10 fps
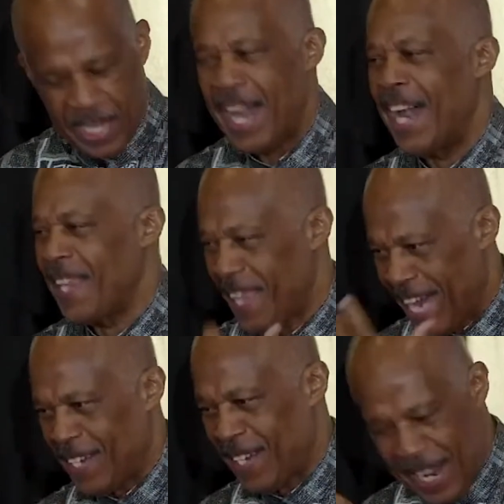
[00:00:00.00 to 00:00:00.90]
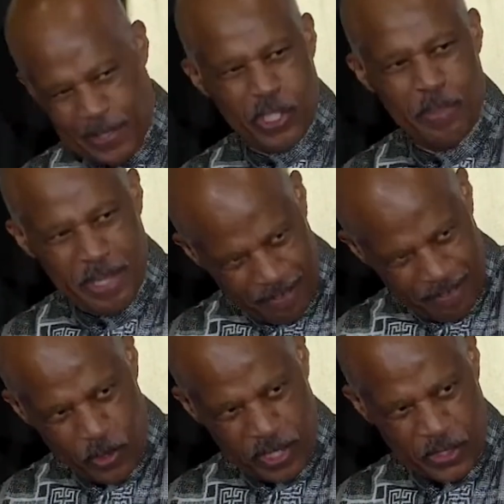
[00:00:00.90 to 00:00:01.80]
And that has to be the
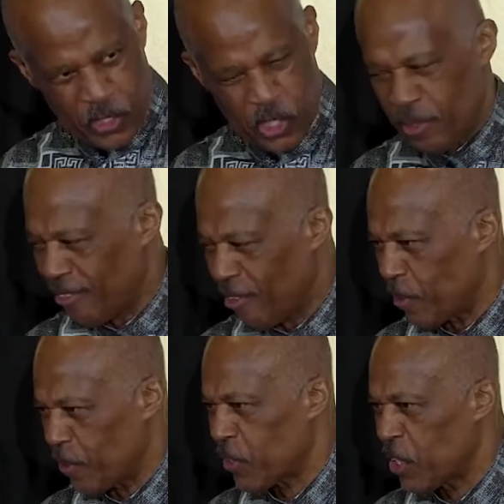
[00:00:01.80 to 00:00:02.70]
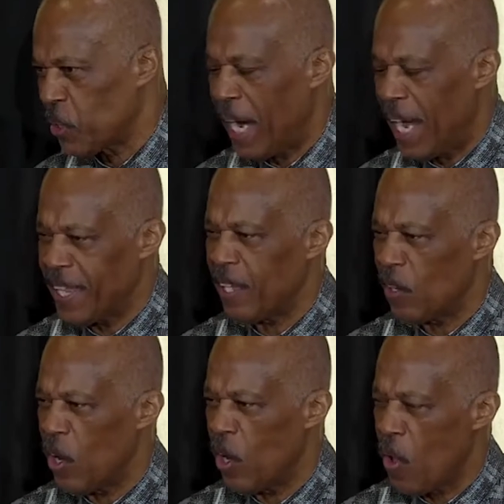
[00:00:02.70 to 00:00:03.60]
focus going forward. So I
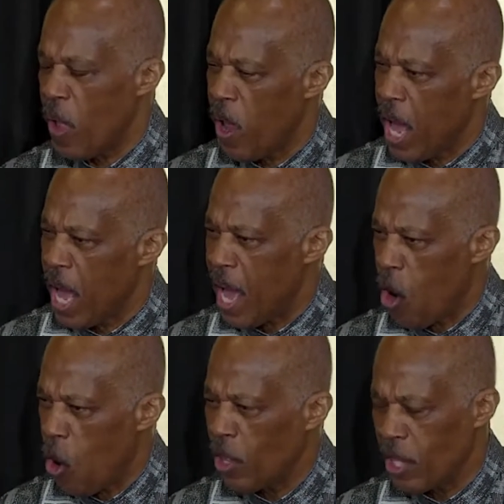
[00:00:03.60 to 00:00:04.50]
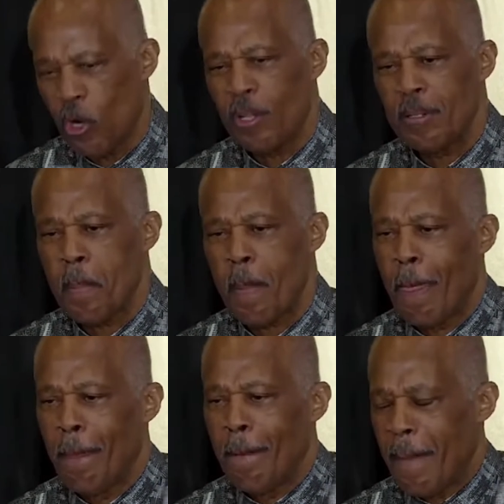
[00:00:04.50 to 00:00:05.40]
think, all in all,
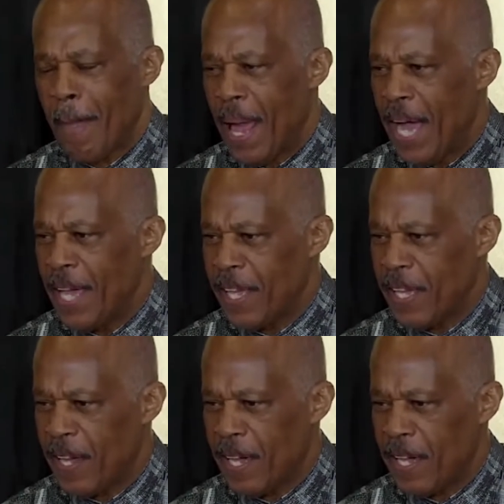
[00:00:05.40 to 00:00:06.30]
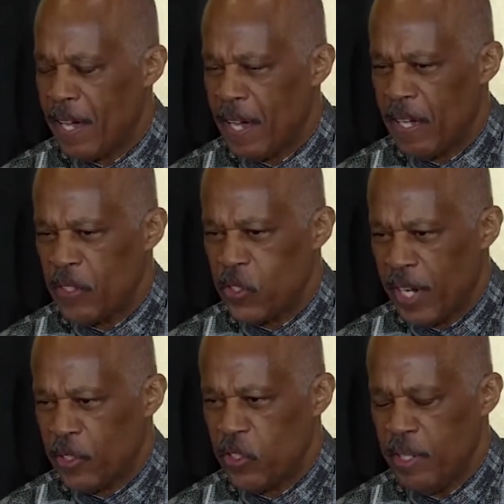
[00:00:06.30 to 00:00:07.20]
I think
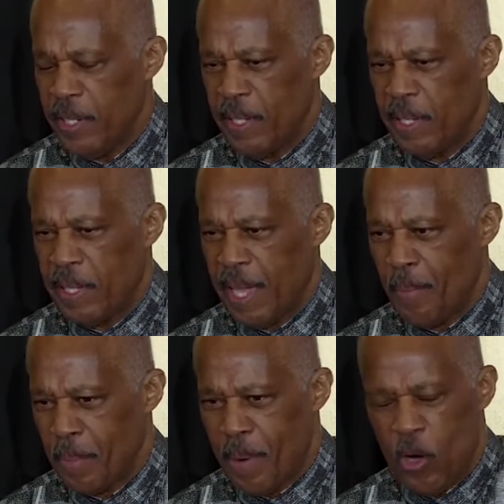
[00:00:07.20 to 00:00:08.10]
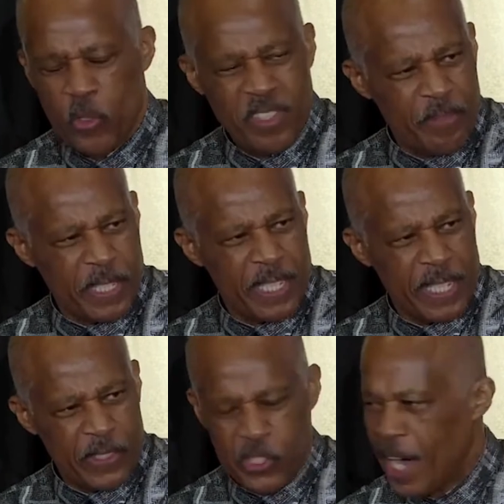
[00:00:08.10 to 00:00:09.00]
CXC can be proud of what it
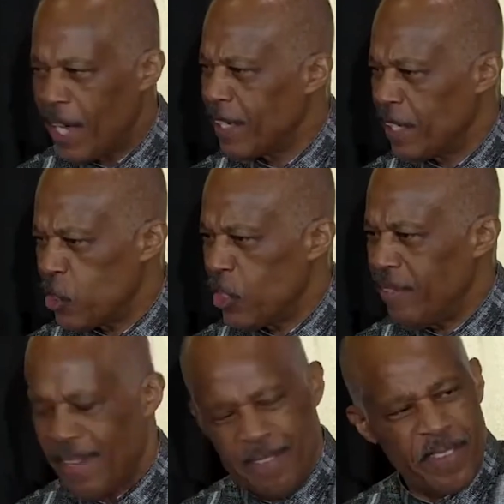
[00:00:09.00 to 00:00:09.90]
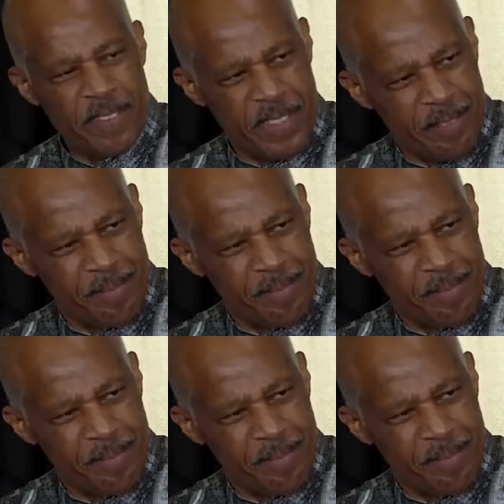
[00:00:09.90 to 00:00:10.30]
has done and achieved at 50.